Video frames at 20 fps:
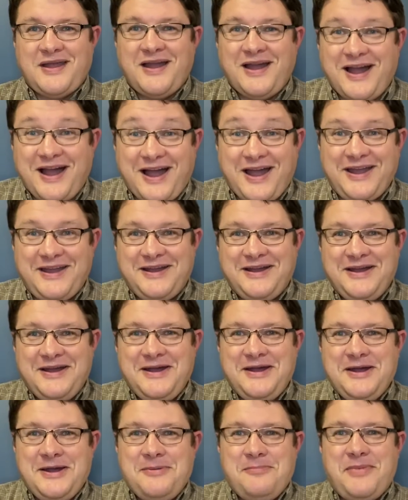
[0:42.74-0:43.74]
Hi,
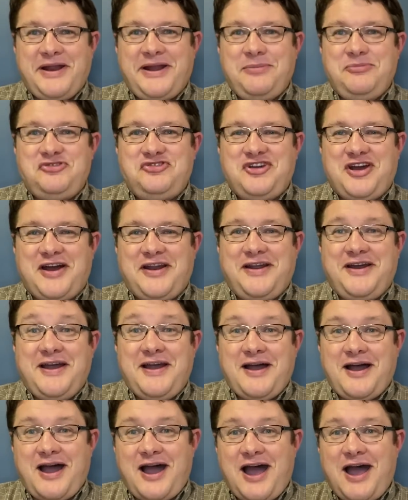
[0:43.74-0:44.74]
my name is John.
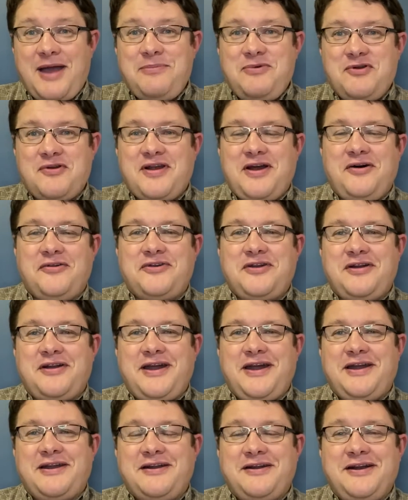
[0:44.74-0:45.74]
I'm your healthcare
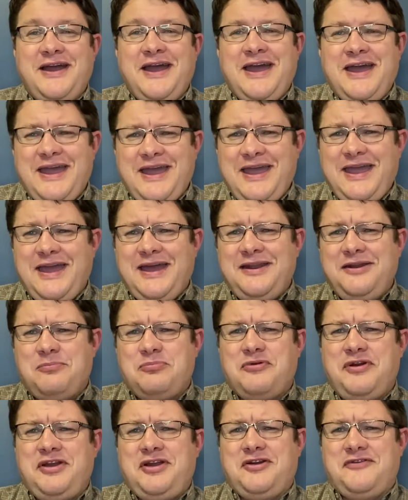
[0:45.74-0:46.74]
hacker and a
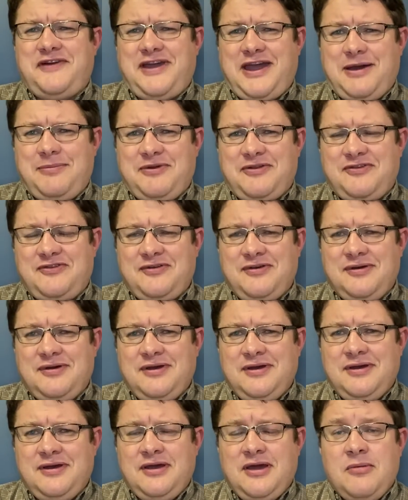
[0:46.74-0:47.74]
breaker of habits.
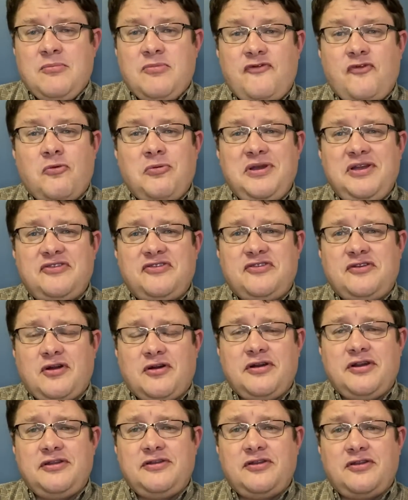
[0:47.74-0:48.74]
Before we get
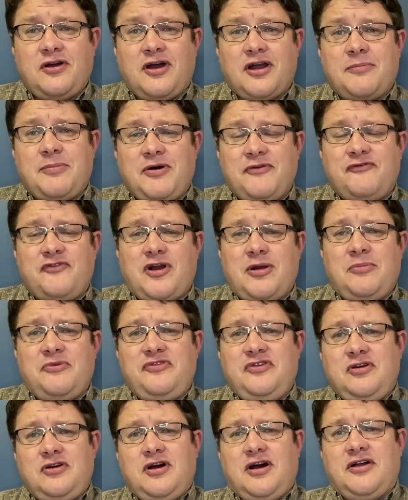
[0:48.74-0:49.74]
started to talk about
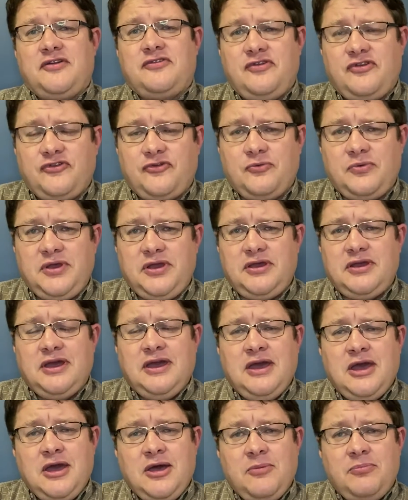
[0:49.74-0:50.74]
pharmacy costs this week,
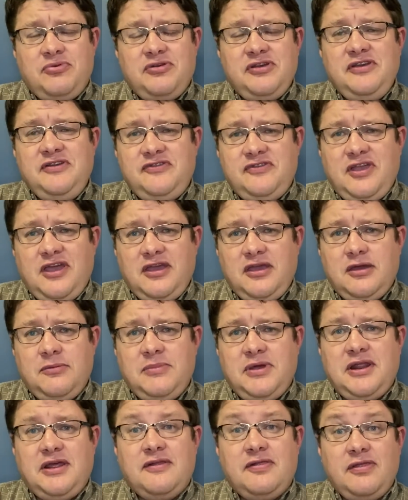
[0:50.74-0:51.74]
please take a
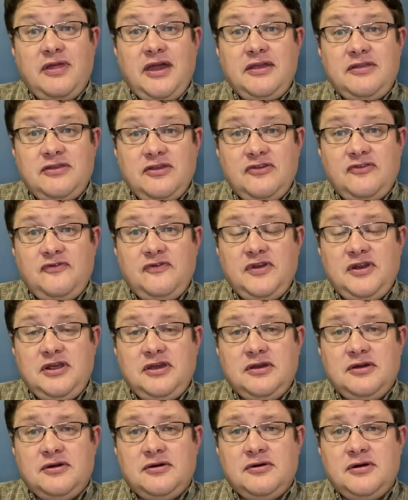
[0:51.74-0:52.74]
minute, like this
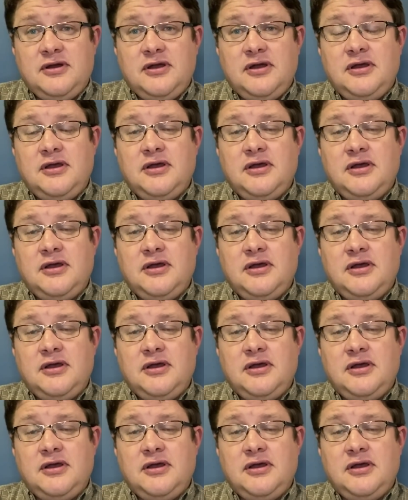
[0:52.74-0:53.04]
video,